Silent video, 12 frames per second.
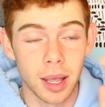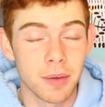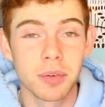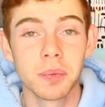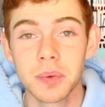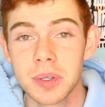
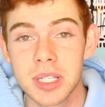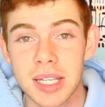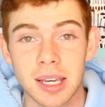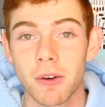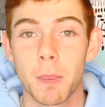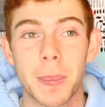everyone was
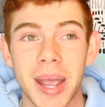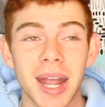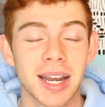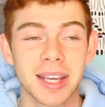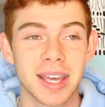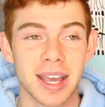like
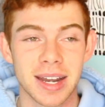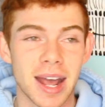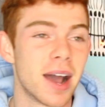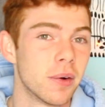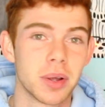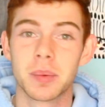panicking
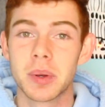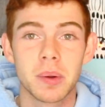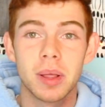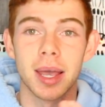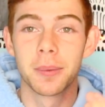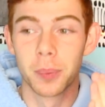now, and we
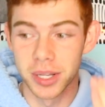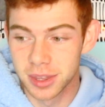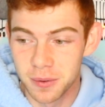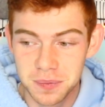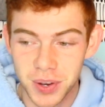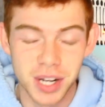were like, what
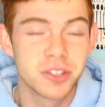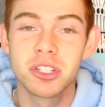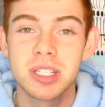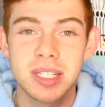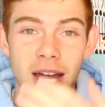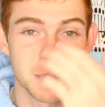the fuck
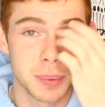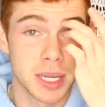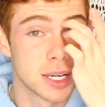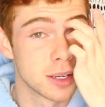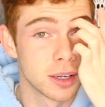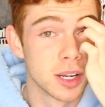just
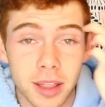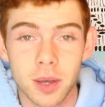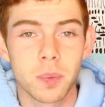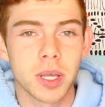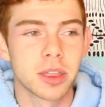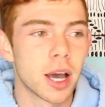happened?
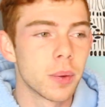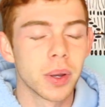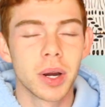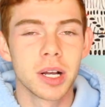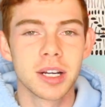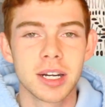Like, we thought we
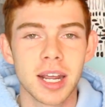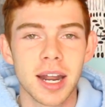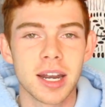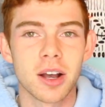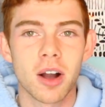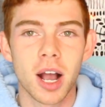were all gonna
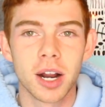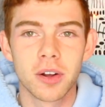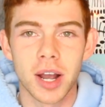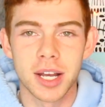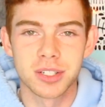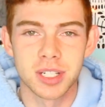get in a car
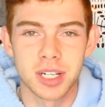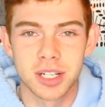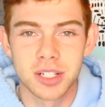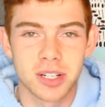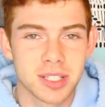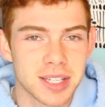crash, and it
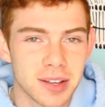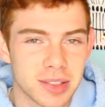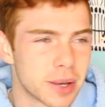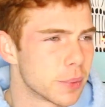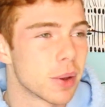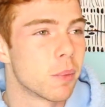turns out
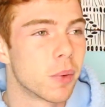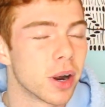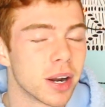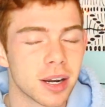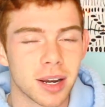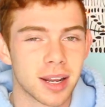that we
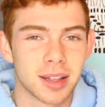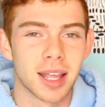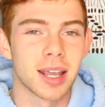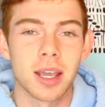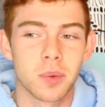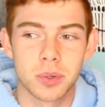weren't, and
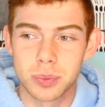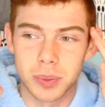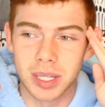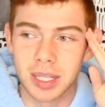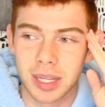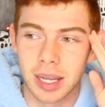like, it was
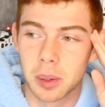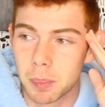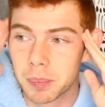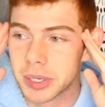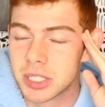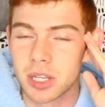really
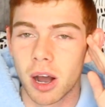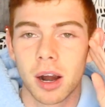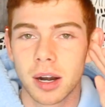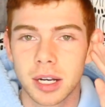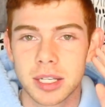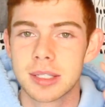like
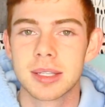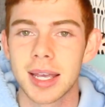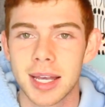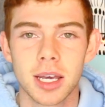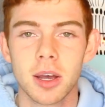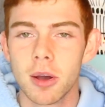bizarre, cause
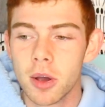like